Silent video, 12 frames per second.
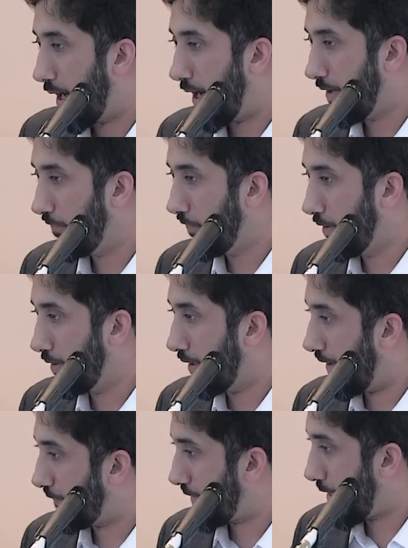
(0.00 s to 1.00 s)
I feel
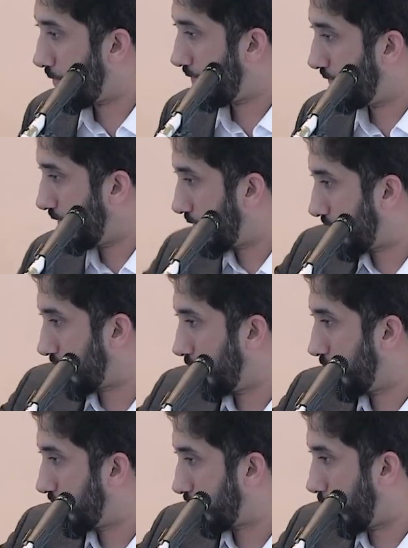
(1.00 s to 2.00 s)
left out of this
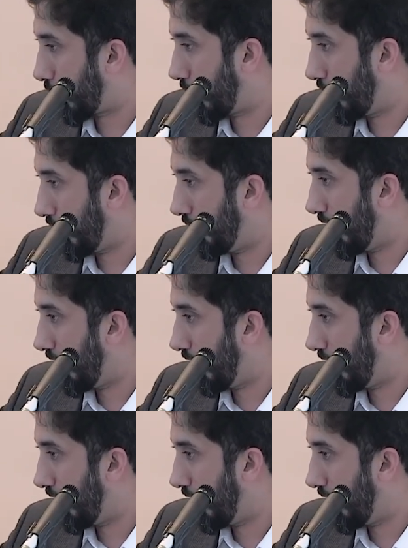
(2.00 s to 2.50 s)
circle